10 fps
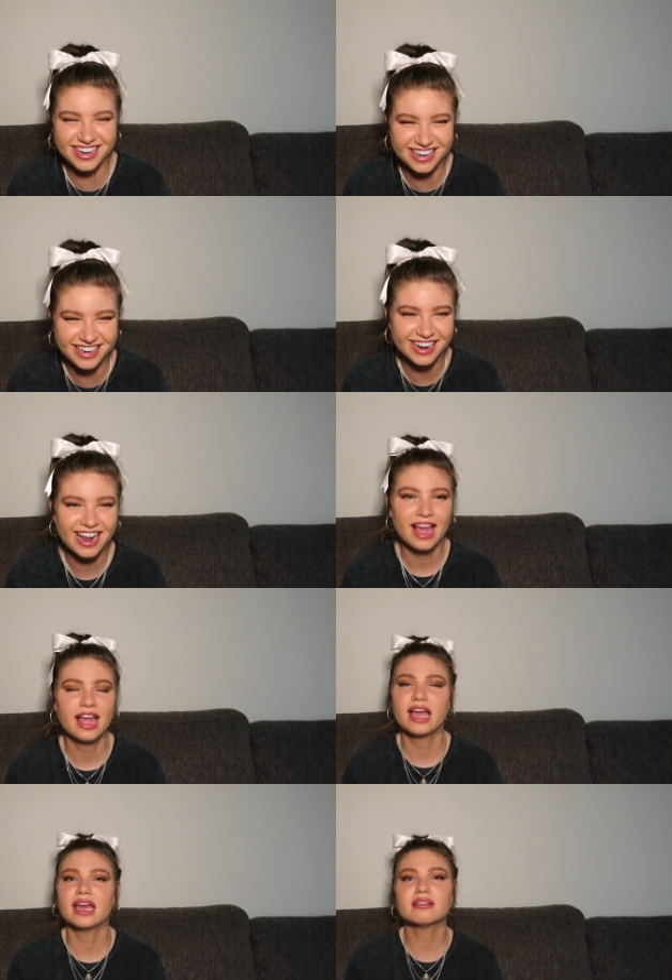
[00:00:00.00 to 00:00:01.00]

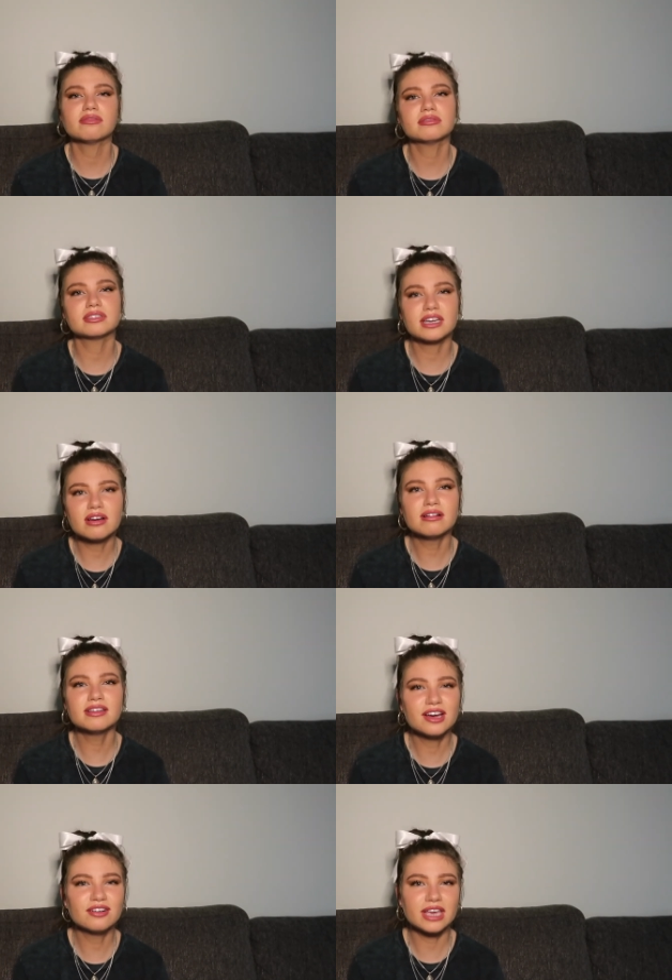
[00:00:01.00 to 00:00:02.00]
And everyone was like, oh
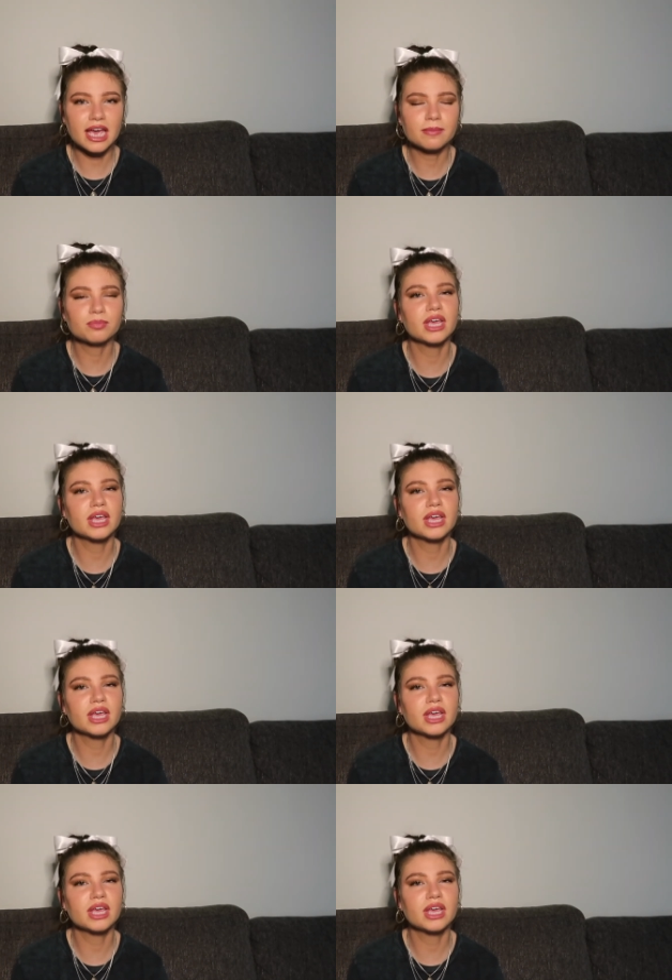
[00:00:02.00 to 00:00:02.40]
yeah, okay.